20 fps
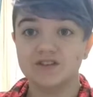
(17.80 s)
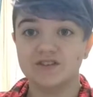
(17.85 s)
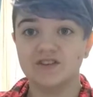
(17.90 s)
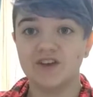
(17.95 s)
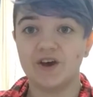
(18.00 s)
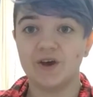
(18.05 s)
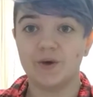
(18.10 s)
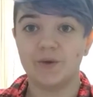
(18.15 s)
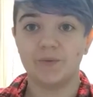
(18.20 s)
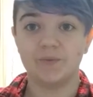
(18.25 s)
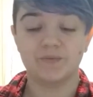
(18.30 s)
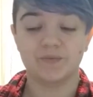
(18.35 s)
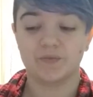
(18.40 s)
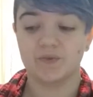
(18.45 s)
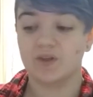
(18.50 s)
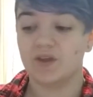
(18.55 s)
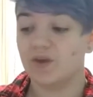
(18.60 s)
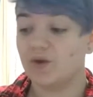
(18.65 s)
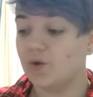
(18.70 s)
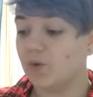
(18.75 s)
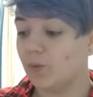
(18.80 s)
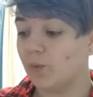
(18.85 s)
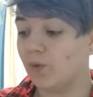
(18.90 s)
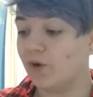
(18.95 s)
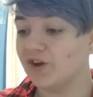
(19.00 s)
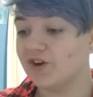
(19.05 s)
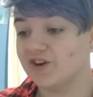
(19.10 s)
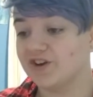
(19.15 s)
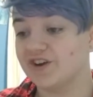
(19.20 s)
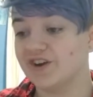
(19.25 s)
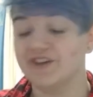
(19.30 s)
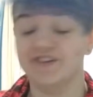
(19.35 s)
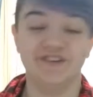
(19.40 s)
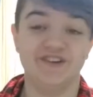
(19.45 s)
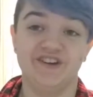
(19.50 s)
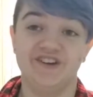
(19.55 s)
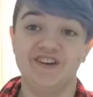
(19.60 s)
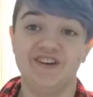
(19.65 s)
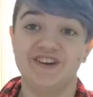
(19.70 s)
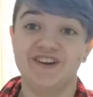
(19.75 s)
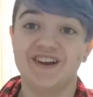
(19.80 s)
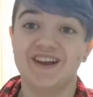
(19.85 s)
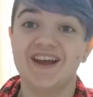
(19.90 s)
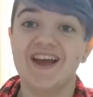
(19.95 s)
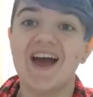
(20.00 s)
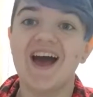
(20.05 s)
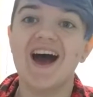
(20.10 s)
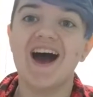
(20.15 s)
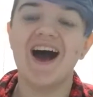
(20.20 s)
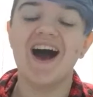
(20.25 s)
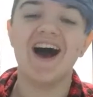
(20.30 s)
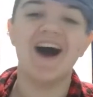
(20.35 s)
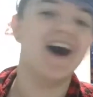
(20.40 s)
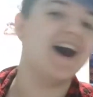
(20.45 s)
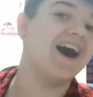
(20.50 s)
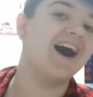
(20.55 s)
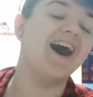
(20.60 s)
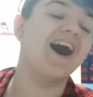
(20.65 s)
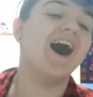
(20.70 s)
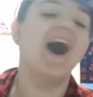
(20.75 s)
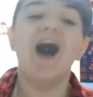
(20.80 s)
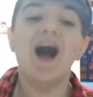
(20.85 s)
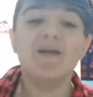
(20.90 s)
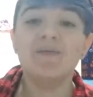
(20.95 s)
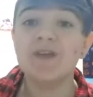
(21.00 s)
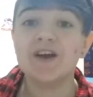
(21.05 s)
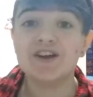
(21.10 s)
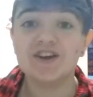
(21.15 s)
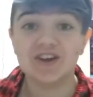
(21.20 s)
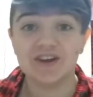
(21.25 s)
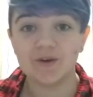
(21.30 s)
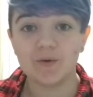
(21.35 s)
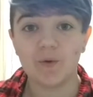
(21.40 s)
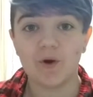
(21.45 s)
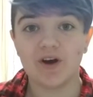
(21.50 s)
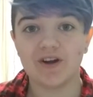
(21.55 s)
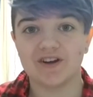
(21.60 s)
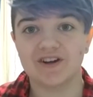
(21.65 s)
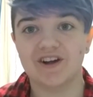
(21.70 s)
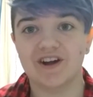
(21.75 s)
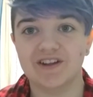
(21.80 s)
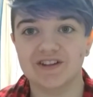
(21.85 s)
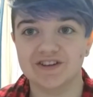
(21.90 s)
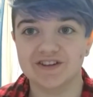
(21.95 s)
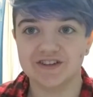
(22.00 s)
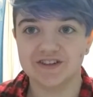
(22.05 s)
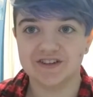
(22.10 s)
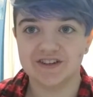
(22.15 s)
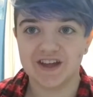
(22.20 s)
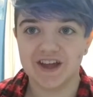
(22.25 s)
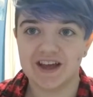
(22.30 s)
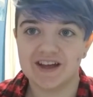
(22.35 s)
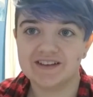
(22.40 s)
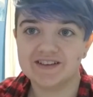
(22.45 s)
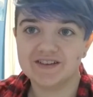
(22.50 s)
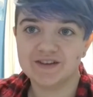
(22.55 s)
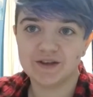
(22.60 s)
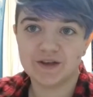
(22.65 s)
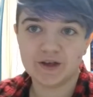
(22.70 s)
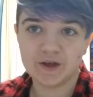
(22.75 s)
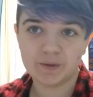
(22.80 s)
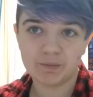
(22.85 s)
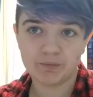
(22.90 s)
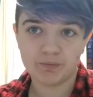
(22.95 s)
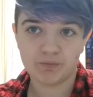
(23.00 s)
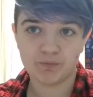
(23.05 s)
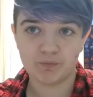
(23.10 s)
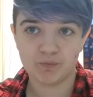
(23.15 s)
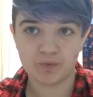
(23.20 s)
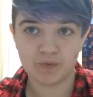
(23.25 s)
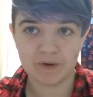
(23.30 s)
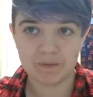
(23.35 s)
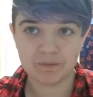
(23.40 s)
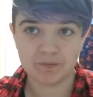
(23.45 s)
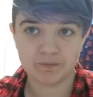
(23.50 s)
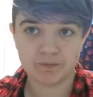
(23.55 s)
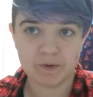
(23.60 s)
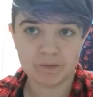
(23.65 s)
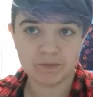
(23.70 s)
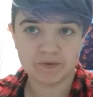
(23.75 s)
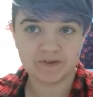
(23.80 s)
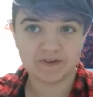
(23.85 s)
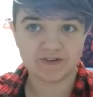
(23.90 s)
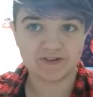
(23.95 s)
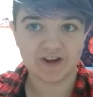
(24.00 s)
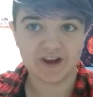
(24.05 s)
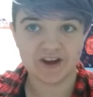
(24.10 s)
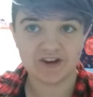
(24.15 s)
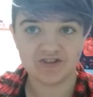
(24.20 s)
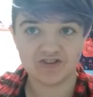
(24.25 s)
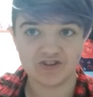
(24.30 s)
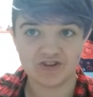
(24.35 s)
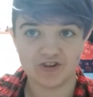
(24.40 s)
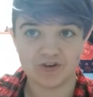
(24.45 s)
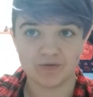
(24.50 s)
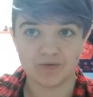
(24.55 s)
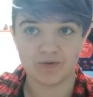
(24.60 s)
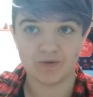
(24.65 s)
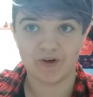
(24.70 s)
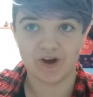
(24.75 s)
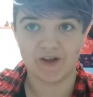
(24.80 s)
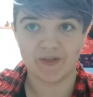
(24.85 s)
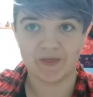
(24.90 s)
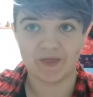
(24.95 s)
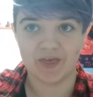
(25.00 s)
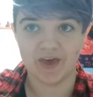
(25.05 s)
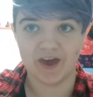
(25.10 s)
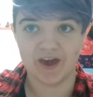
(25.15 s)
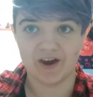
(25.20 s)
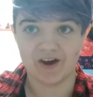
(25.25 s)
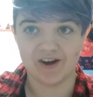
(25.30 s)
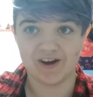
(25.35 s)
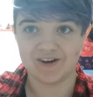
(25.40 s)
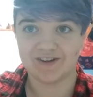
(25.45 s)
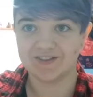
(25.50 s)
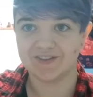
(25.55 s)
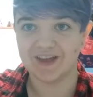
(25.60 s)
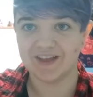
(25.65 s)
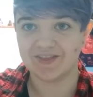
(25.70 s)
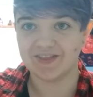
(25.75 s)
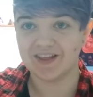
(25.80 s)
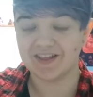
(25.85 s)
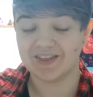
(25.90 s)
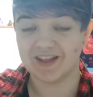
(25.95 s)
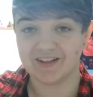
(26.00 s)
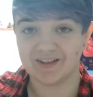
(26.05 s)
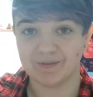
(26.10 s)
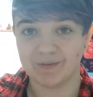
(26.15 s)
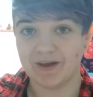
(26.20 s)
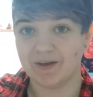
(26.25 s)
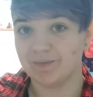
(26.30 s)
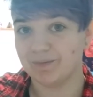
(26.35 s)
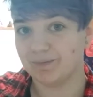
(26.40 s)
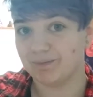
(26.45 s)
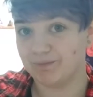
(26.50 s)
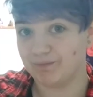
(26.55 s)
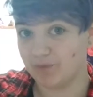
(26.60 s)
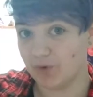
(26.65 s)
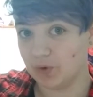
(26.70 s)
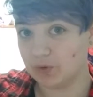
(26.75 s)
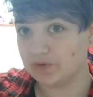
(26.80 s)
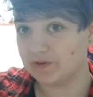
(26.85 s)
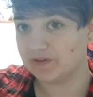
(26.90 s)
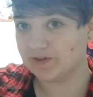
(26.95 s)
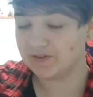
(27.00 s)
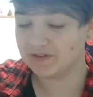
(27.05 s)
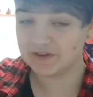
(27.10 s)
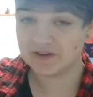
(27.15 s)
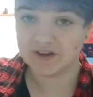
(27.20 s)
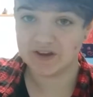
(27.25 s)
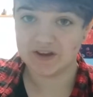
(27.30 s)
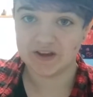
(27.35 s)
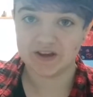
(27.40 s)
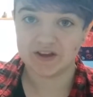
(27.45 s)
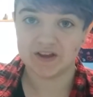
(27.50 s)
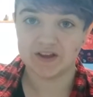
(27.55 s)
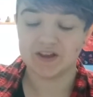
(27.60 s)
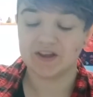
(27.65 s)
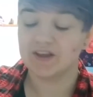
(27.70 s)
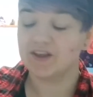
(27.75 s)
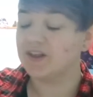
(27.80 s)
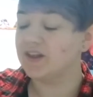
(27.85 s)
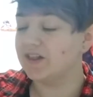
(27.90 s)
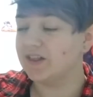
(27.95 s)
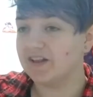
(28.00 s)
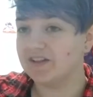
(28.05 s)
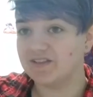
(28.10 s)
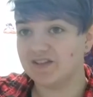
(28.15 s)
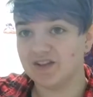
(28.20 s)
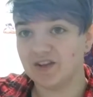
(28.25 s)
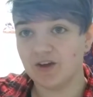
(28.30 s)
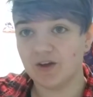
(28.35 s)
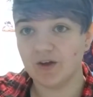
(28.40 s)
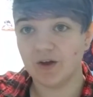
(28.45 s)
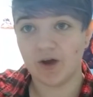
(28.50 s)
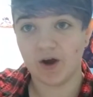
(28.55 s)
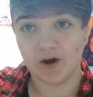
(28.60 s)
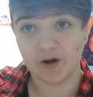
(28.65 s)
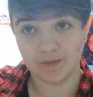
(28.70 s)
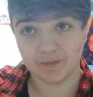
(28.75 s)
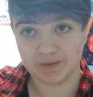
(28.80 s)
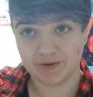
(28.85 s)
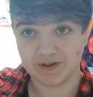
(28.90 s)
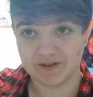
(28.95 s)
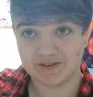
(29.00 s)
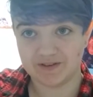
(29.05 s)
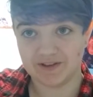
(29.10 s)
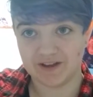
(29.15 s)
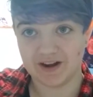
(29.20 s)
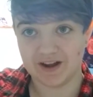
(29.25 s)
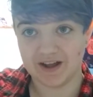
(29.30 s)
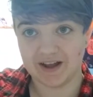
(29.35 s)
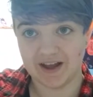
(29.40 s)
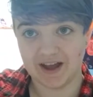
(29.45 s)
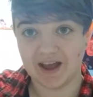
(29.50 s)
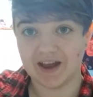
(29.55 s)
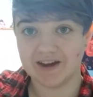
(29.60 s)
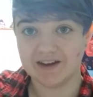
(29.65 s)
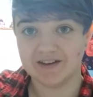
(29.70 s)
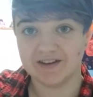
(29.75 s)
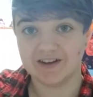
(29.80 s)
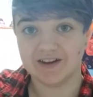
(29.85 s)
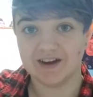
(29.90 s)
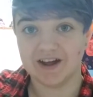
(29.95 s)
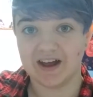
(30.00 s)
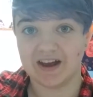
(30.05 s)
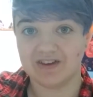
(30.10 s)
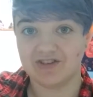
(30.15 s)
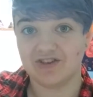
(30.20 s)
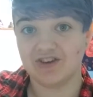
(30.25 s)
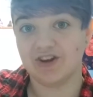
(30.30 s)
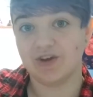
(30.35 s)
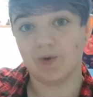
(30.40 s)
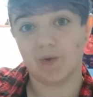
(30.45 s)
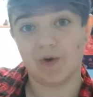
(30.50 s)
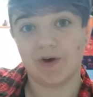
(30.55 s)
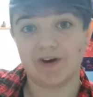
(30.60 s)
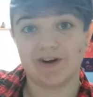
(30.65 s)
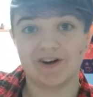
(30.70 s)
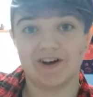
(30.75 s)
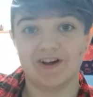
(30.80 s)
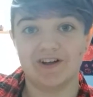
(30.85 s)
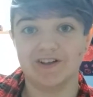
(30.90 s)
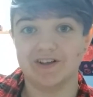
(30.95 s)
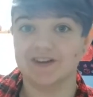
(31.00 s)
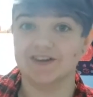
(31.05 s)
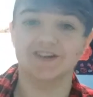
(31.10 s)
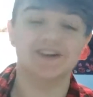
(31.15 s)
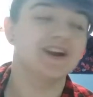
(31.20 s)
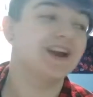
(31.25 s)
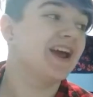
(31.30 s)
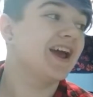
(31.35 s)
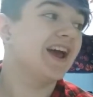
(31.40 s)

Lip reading: So, watercolor. I'm not good at watercolor as a representation of right there. That's my most... That's the art piece that I kind of did actually in watercolor.